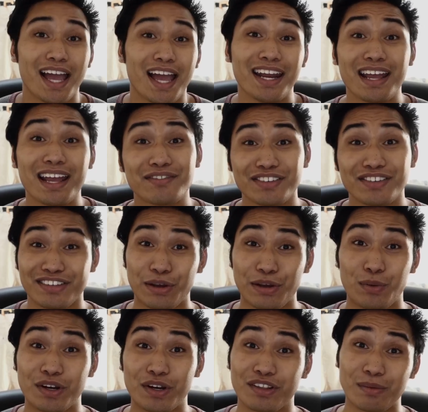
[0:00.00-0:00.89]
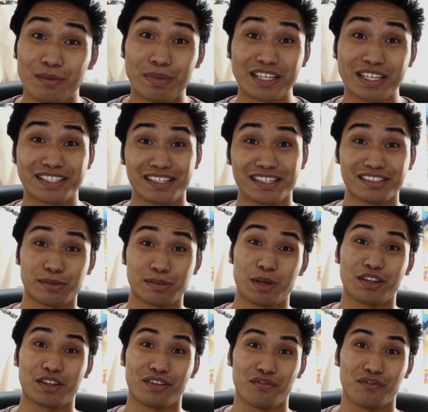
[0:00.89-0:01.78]
And I have to say, one of the best things
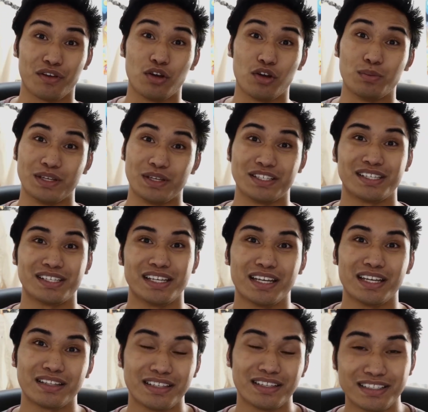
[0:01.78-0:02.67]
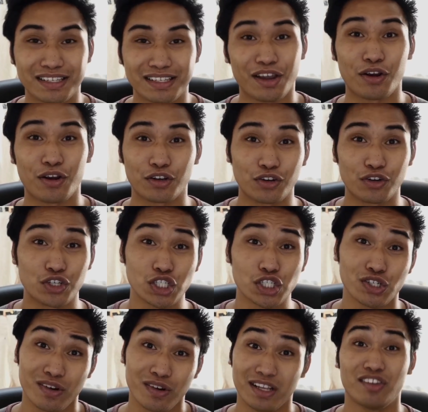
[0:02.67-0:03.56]
about the film is seeing these
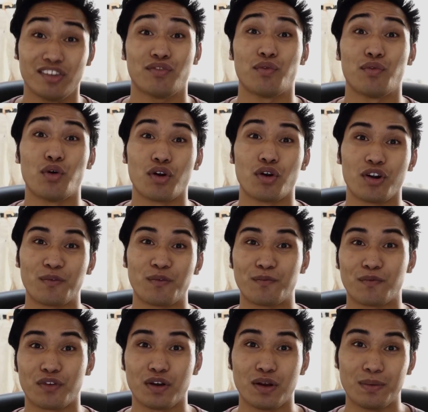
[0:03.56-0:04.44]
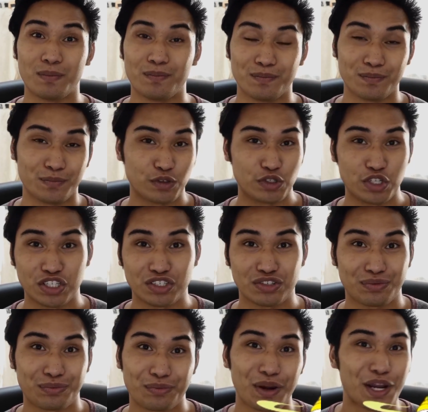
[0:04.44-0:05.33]
characters transform from
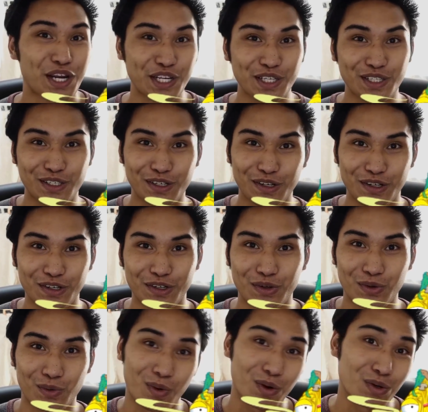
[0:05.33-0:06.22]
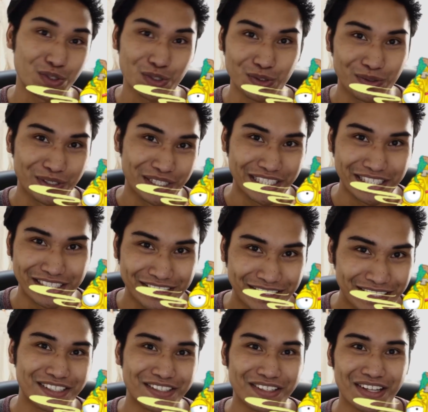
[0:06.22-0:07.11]
just regular
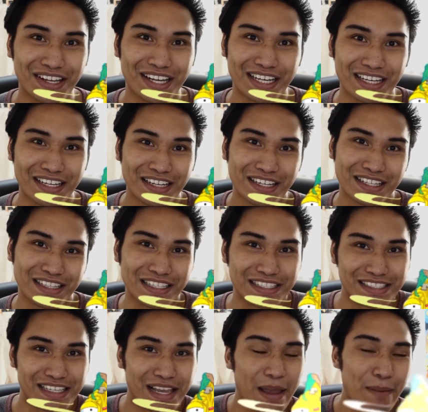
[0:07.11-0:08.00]
groceries to like these